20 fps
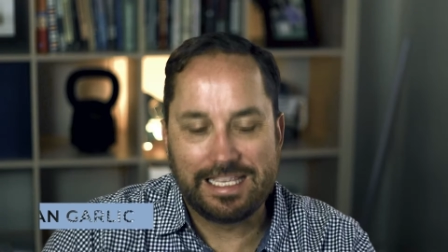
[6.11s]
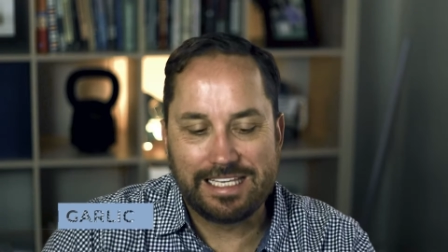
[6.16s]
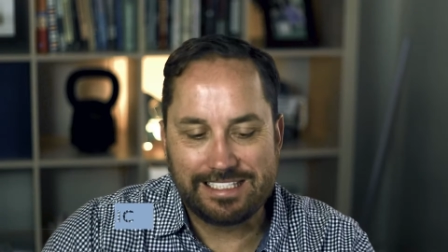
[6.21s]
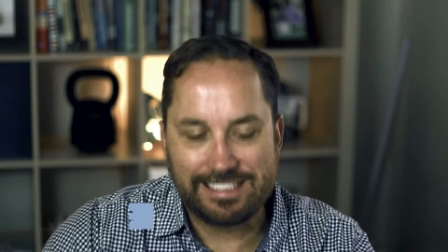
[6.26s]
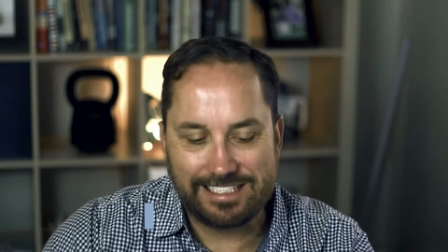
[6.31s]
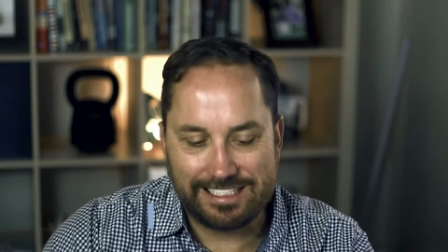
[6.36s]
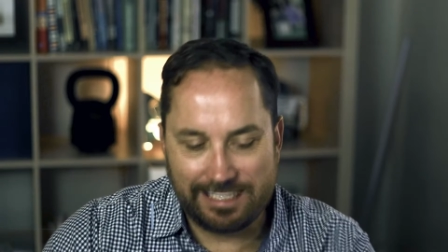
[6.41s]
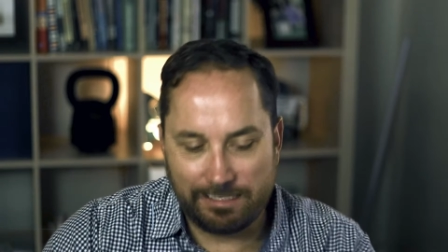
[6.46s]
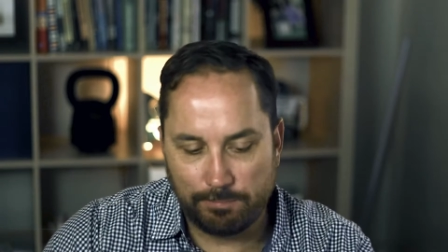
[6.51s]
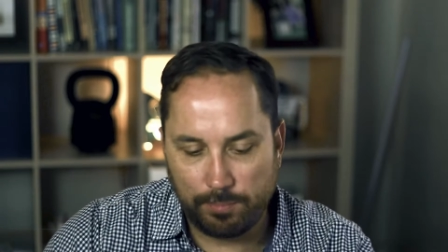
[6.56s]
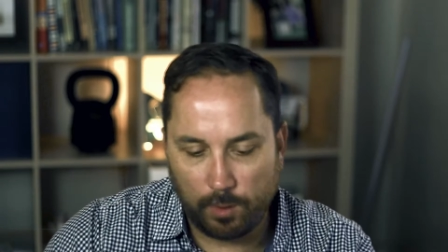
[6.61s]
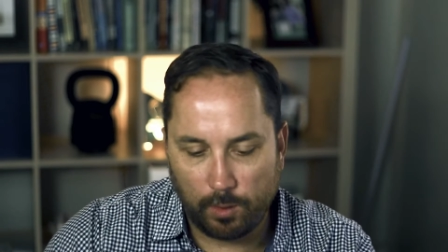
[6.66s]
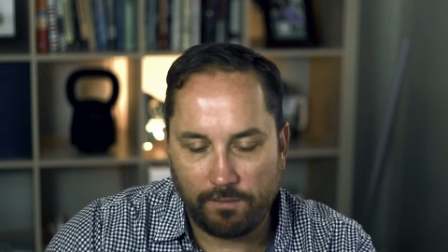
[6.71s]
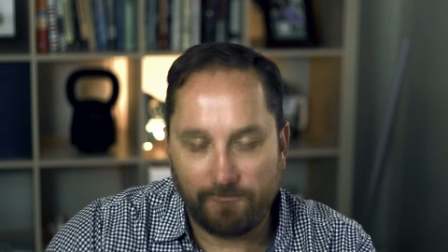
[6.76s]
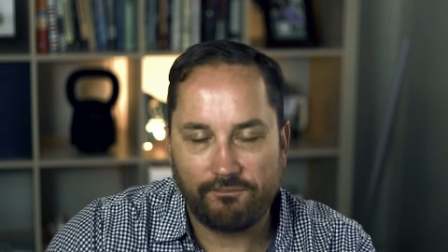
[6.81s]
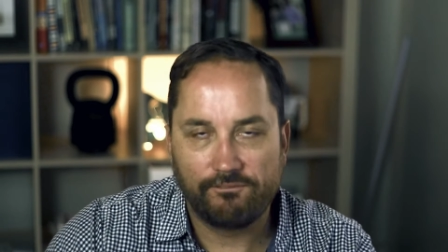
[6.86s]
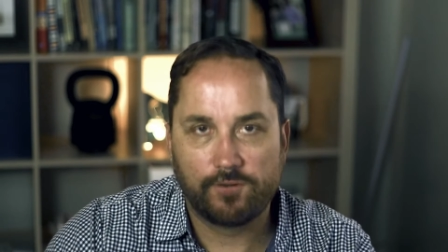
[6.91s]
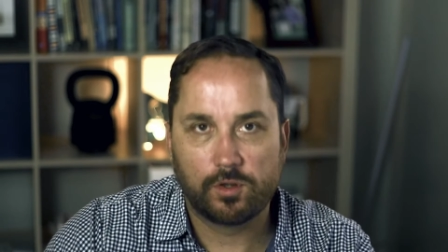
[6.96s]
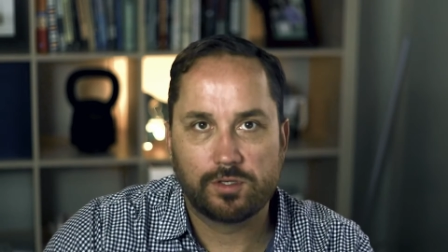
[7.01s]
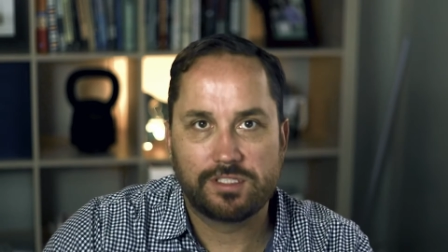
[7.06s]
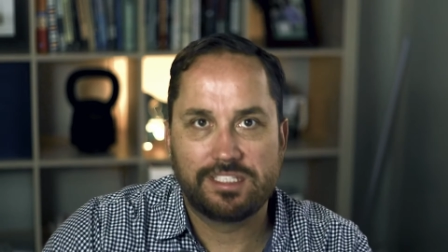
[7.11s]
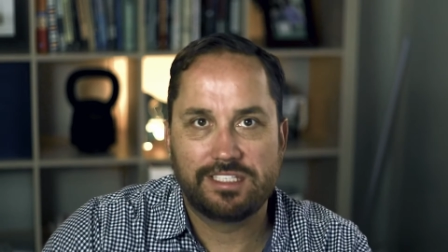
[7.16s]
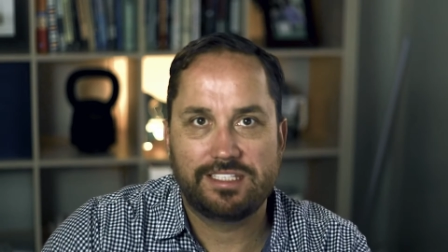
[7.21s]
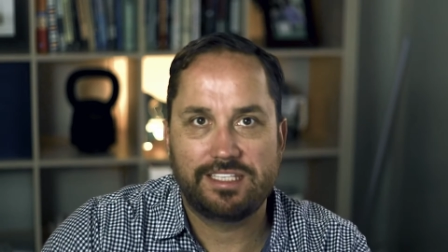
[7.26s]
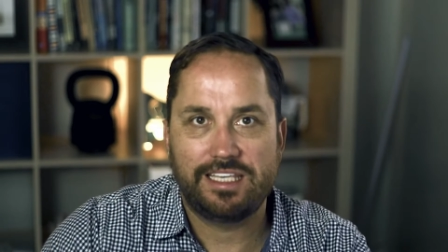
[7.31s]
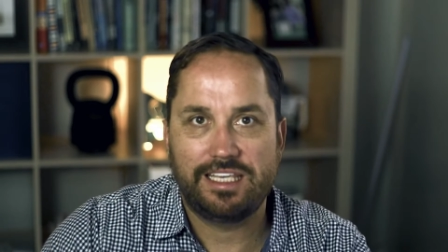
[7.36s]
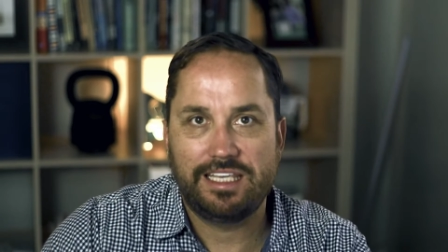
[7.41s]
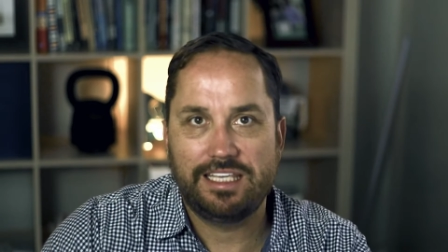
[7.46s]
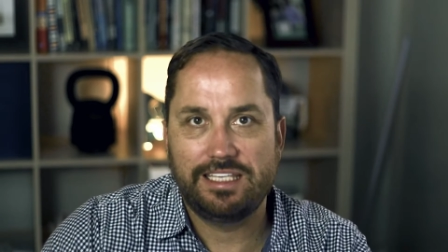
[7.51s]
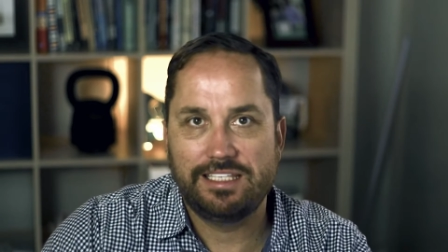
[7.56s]
simple
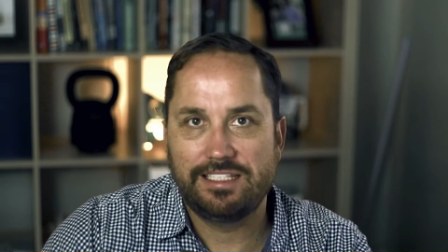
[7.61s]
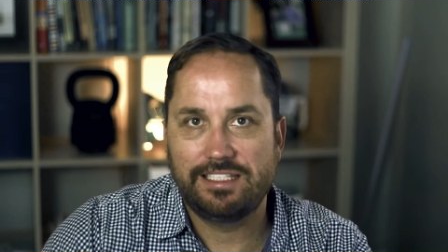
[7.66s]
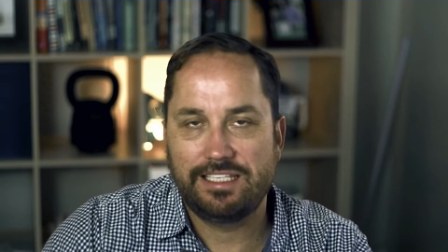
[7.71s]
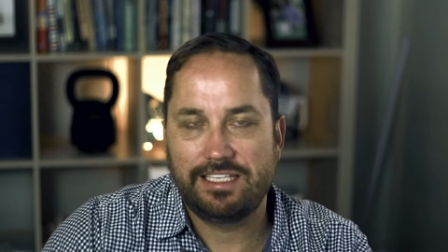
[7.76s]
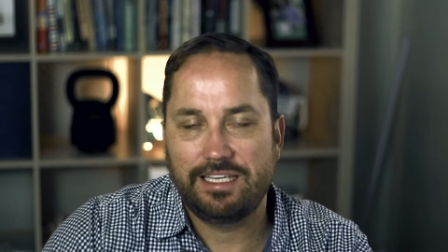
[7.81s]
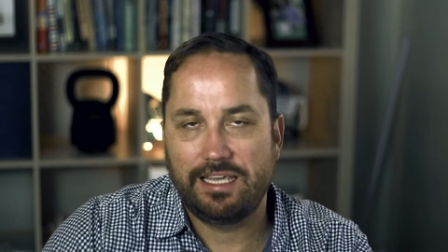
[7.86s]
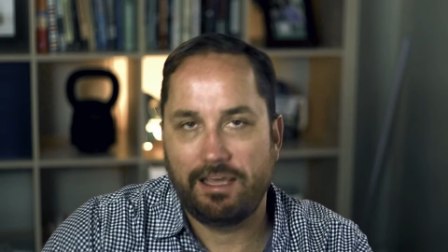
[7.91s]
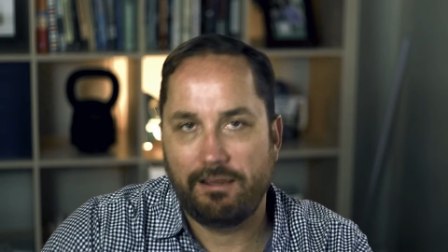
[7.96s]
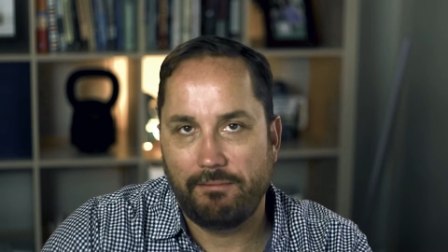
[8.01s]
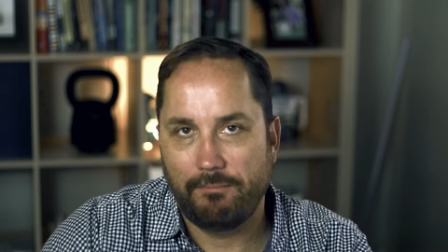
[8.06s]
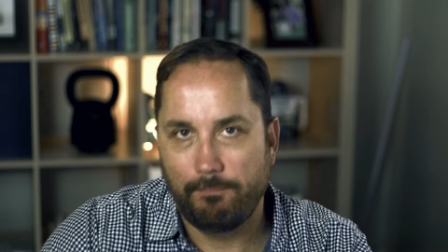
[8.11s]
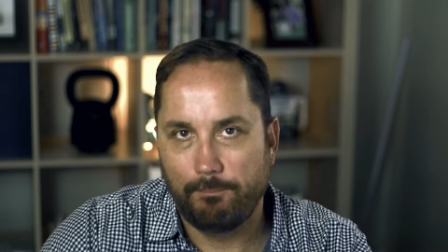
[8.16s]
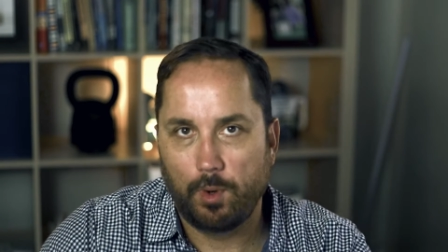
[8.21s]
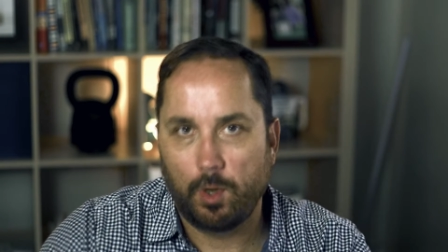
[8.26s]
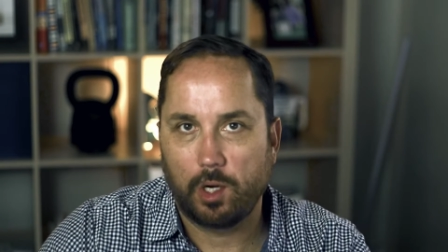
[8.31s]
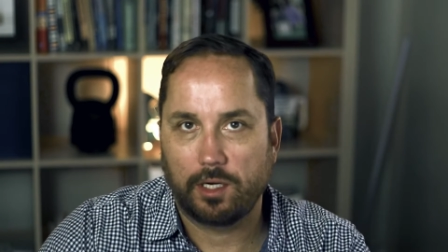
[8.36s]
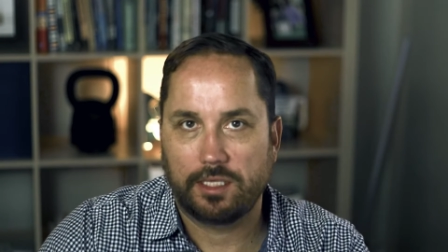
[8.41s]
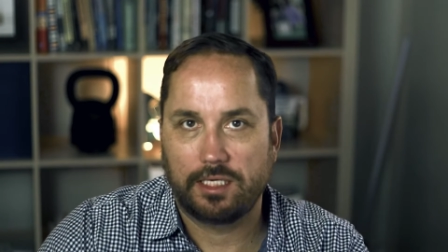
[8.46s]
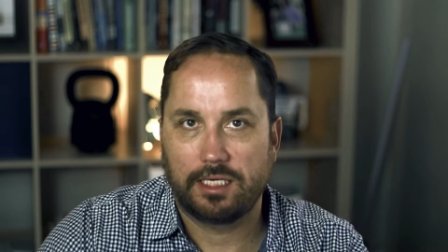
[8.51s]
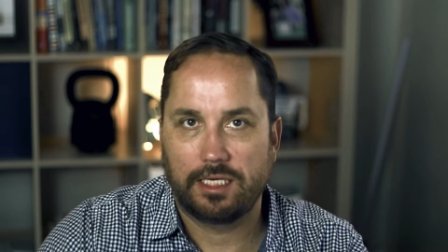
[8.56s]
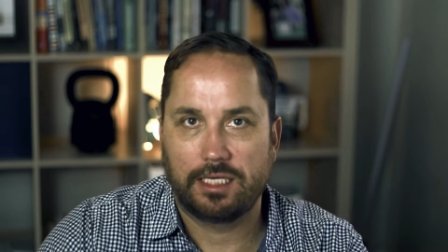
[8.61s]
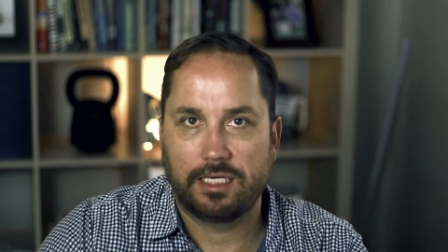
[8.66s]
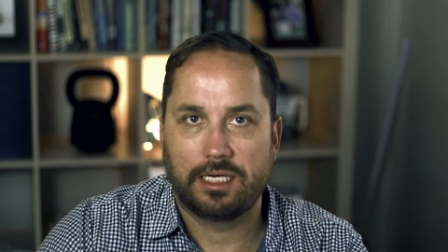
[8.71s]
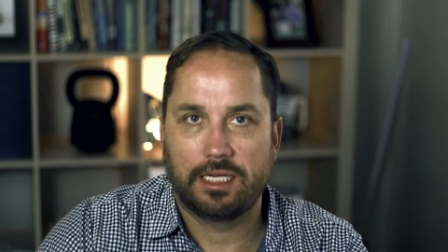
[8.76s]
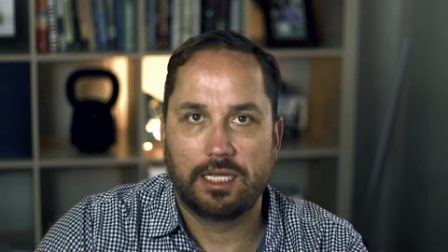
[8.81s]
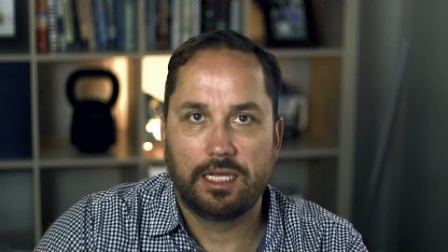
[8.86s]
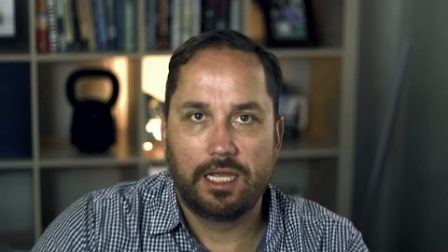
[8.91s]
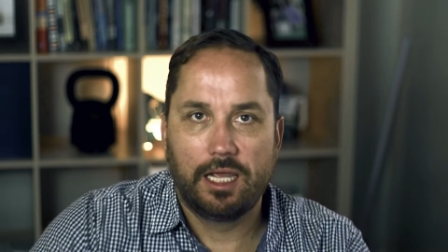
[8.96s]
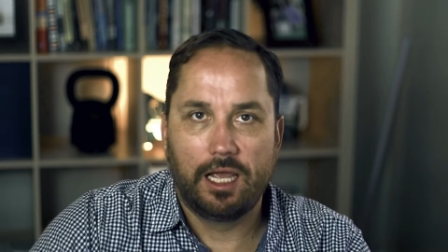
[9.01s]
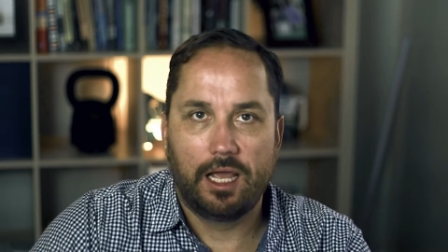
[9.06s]
versus easy marketing.
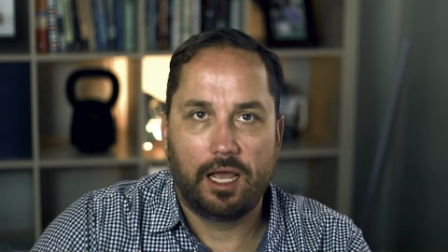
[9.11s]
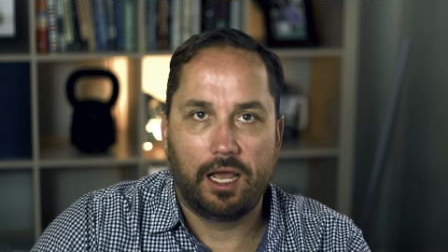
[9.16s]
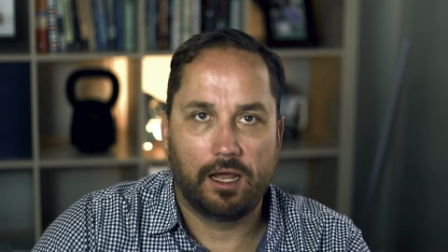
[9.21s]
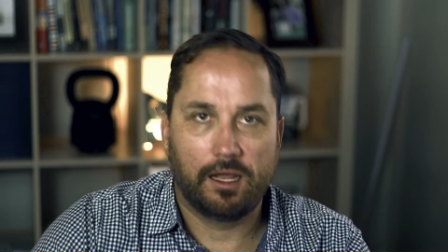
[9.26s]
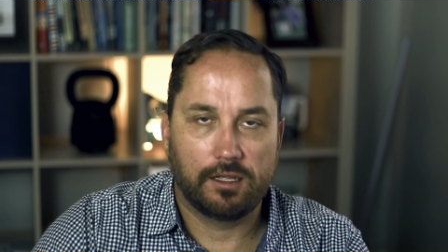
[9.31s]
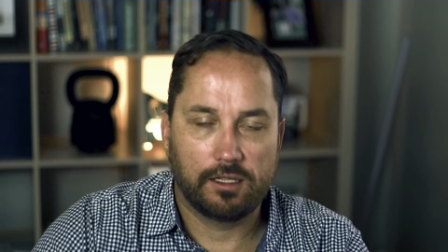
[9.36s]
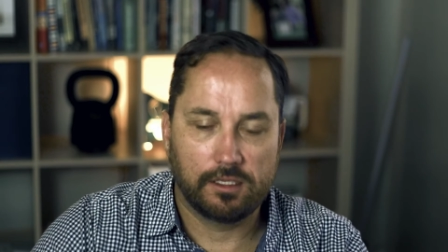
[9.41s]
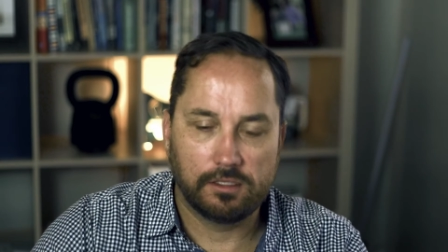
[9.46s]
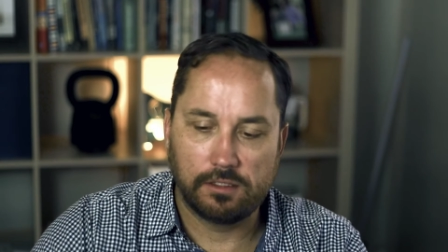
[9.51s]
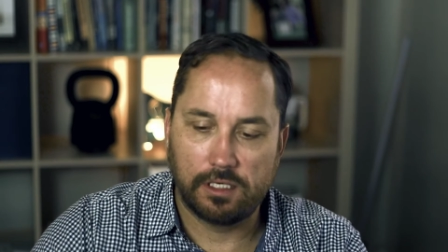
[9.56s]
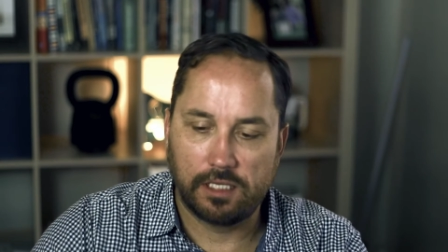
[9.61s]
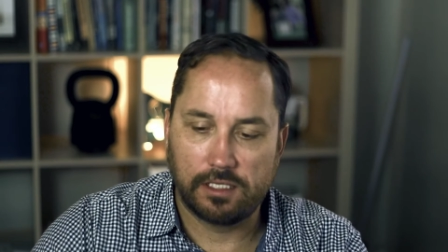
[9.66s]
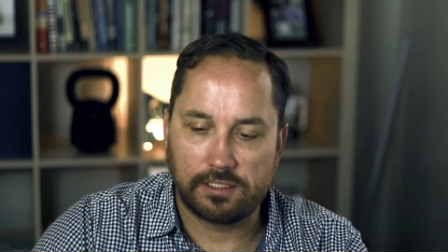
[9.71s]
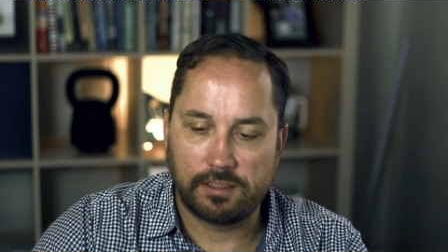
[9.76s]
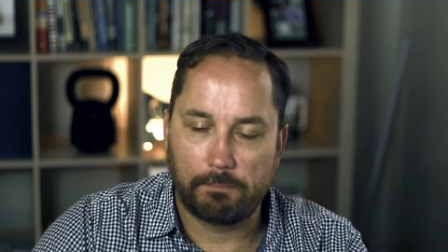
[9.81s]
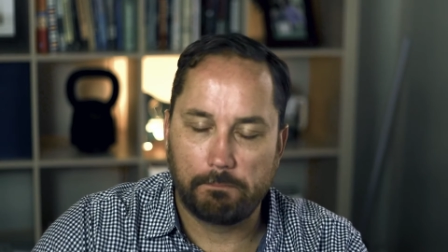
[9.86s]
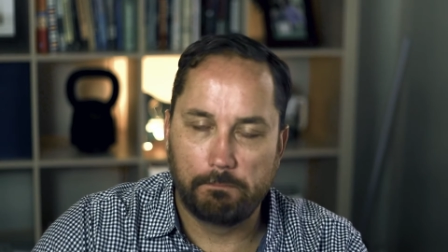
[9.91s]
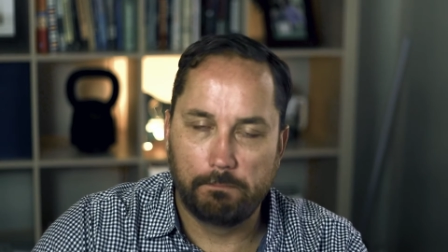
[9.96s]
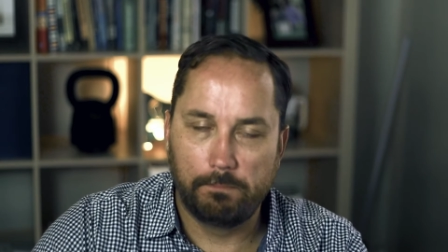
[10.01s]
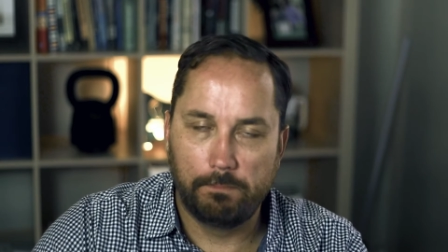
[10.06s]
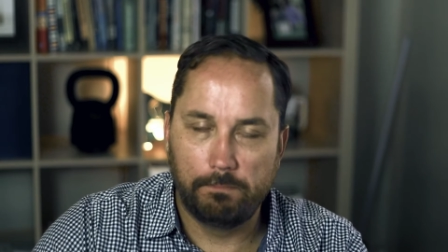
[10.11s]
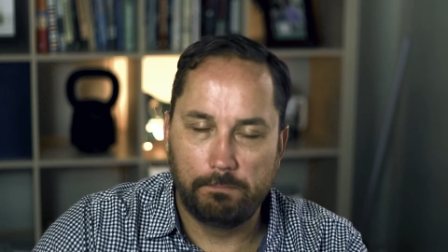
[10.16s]
It's a